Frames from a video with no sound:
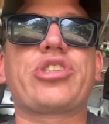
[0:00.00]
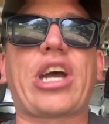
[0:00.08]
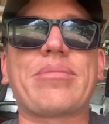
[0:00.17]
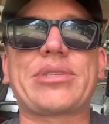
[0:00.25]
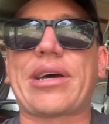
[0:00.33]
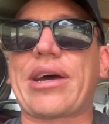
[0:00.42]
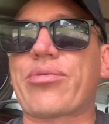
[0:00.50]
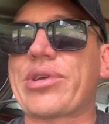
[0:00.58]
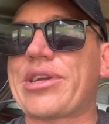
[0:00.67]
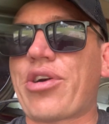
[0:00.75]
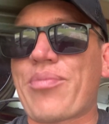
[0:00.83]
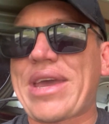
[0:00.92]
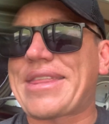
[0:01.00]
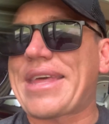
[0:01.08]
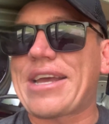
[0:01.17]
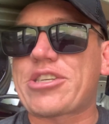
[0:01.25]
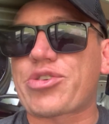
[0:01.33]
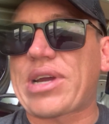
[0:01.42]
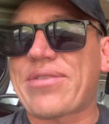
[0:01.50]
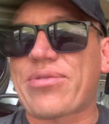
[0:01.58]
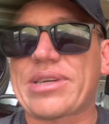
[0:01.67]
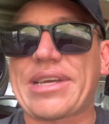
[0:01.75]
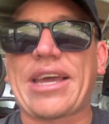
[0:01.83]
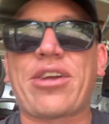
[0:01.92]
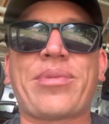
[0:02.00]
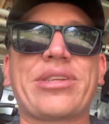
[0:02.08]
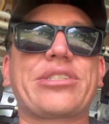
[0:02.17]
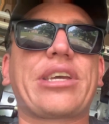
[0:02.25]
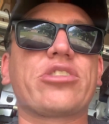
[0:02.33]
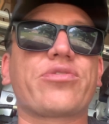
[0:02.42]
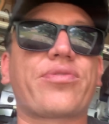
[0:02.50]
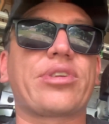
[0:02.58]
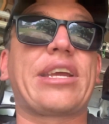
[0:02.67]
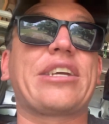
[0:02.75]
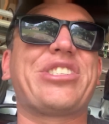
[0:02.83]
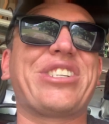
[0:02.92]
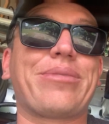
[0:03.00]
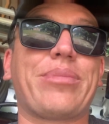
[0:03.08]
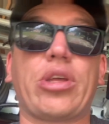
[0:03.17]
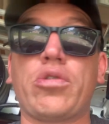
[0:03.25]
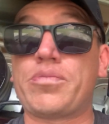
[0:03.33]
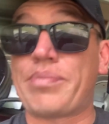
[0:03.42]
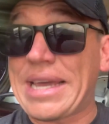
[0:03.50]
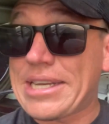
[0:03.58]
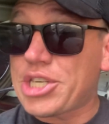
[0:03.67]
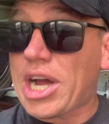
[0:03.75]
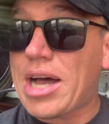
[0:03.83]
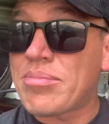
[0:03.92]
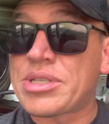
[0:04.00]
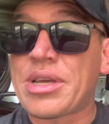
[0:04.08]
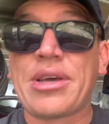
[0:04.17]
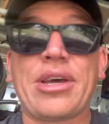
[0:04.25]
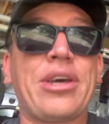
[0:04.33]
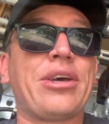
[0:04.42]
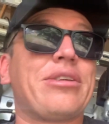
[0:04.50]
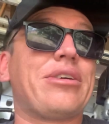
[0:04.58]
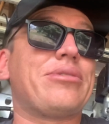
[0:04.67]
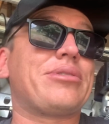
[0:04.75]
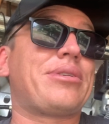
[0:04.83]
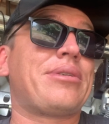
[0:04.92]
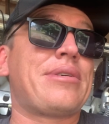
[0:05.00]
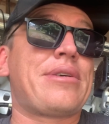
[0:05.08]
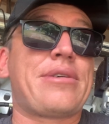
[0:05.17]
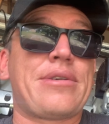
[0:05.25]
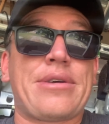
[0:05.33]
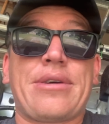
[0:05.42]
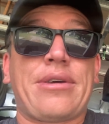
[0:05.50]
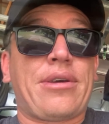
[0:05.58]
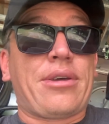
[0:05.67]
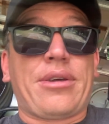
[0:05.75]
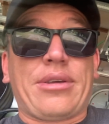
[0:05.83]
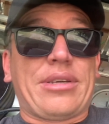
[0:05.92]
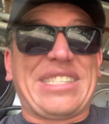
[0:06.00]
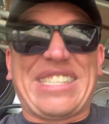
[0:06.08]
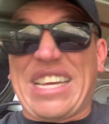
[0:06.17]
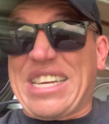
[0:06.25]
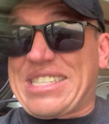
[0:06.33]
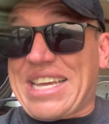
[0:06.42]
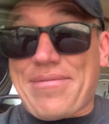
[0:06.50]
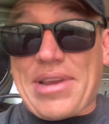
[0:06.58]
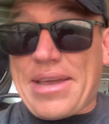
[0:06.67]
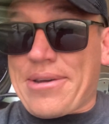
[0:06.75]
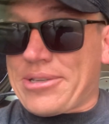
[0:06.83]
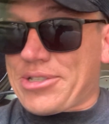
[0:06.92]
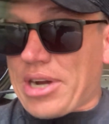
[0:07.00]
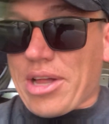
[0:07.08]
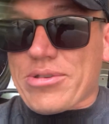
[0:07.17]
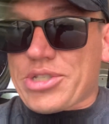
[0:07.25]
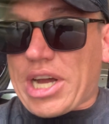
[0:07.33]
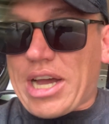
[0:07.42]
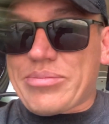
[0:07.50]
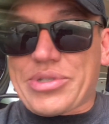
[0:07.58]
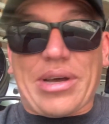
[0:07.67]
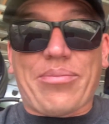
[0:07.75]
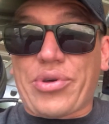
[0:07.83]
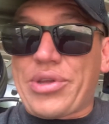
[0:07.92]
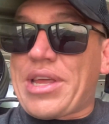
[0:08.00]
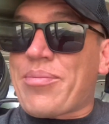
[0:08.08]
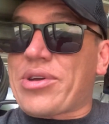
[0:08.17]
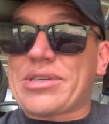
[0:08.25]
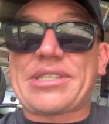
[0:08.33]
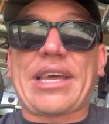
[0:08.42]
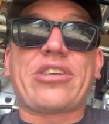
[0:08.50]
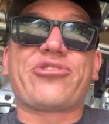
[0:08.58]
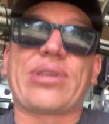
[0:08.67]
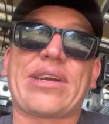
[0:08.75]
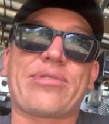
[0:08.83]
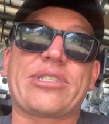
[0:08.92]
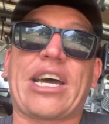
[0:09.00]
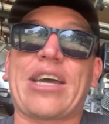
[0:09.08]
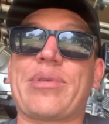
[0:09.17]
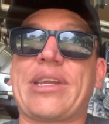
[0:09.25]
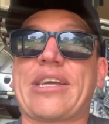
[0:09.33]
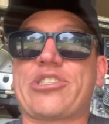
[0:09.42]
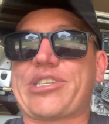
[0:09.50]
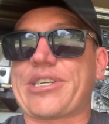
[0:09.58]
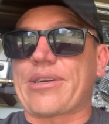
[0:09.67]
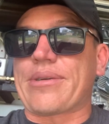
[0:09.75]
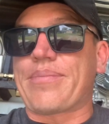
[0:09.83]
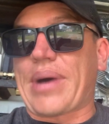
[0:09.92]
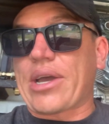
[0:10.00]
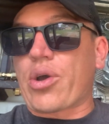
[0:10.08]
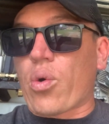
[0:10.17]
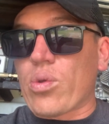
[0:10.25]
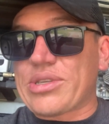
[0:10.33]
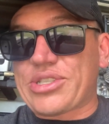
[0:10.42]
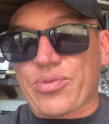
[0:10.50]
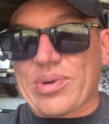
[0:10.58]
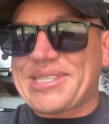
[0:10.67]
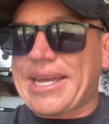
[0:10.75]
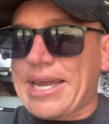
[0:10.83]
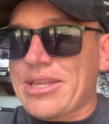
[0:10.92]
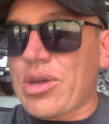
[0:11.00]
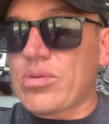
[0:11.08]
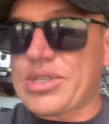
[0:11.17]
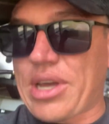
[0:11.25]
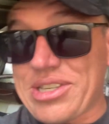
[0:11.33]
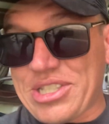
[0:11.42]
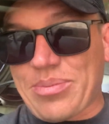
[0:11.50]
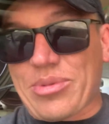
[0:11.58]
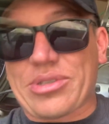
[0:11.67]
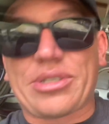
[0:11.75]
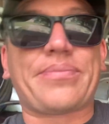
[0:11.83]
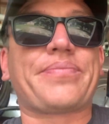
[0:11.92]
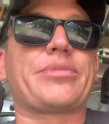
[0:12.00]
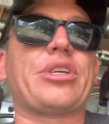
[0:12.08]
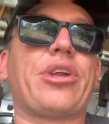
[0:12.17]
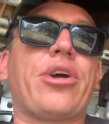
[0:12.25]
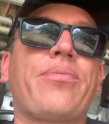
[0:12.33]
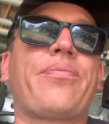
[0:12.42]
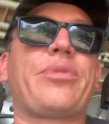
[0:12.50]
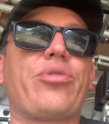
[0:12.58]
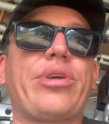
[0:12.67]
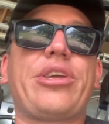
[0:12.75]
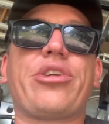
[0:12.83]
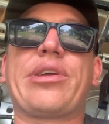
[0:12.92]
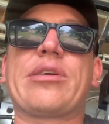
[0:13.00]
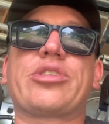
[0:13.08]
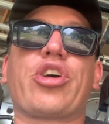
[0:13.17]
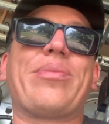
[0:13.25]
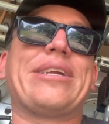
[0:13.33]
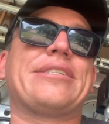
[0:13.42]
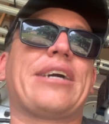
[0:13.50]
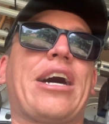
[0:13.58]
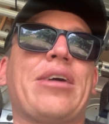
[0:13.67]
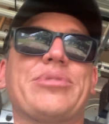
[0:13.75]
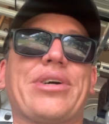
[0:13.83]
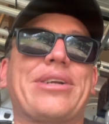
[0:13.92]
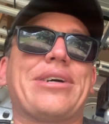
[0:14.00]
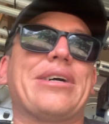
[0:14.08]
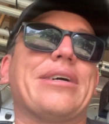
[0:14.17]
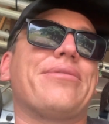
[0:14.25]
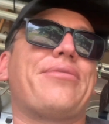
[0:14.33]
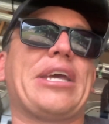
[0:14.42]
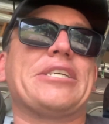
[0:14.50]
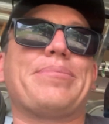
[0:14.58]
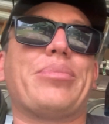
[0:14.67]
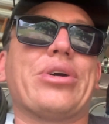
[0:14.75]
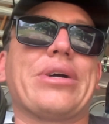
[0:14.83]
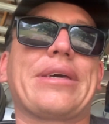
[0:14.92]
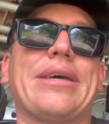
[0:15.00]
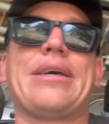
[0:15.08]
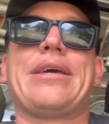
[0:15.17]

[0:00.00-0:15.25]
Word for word: jobs, I, I really don't make the extra effort to get them on the schedule for the next year. But those big jobs, those six, seven, eight hundred dollar jobs, I'm putting them on a schedule every time the next year. My goal is to retain those customers. You know, you, you hear so many times on uh, Facebook,